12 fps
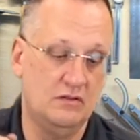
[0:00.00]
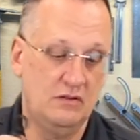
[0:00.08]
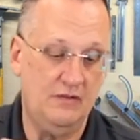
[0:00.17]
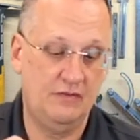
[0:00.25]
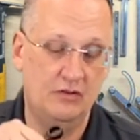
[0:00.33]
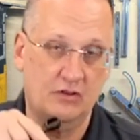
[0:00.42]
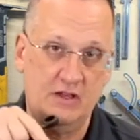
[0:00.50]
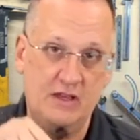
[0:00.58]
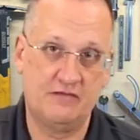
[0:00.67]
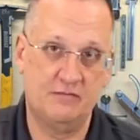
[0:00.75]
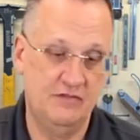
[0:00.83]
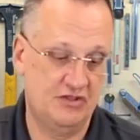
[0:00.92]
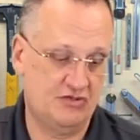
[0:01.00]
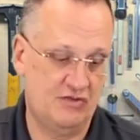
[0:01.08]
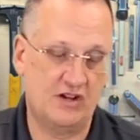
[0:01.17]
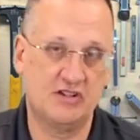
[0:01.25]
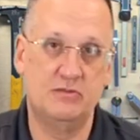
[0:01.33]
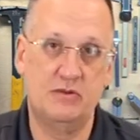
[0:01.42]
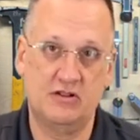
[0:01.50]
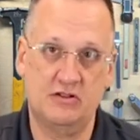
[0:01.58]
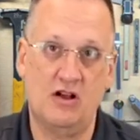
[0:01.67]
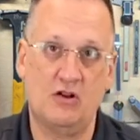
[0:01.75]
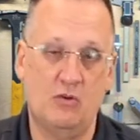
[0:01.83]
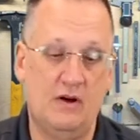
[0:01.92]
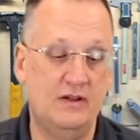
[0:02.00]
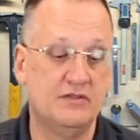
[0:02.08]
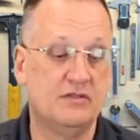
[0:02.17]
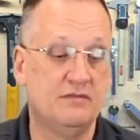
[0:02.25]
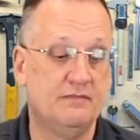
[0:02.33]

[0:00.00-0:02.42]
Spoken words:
If you're looking at it from this direction, it'd be clockwise.